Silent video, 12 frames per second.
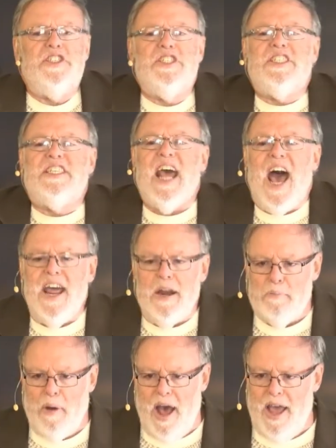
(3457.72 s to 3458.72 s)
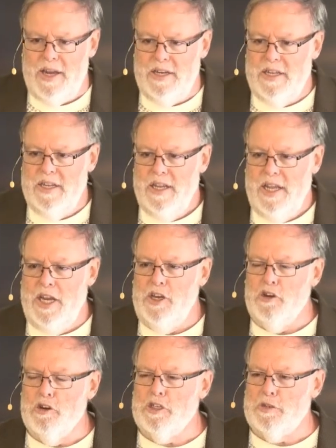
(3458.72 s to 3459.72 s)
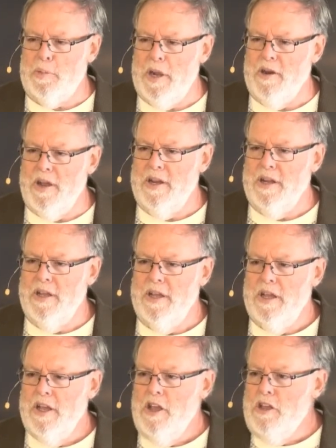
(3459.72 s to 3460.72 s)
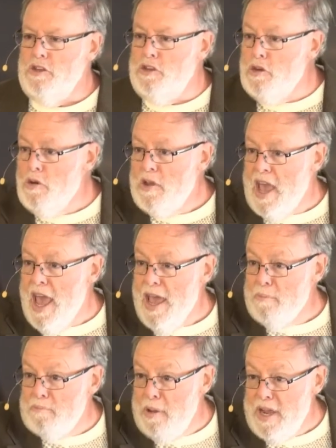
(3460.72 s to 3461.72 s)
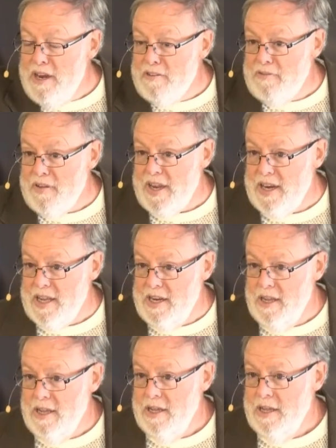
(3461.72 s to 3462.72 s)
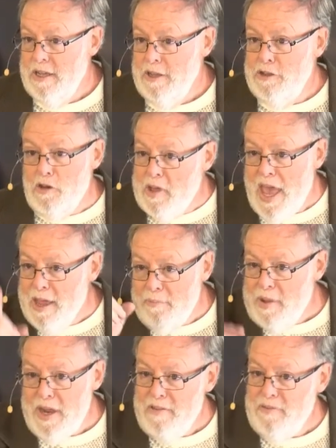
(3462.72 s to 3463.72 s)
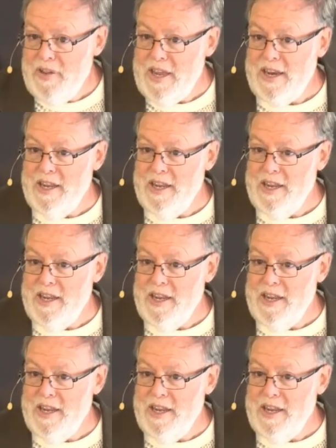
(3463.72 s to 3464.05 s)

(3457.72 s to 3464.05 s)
dynamite in your spirit. You can't be defeated. You can't be defeated.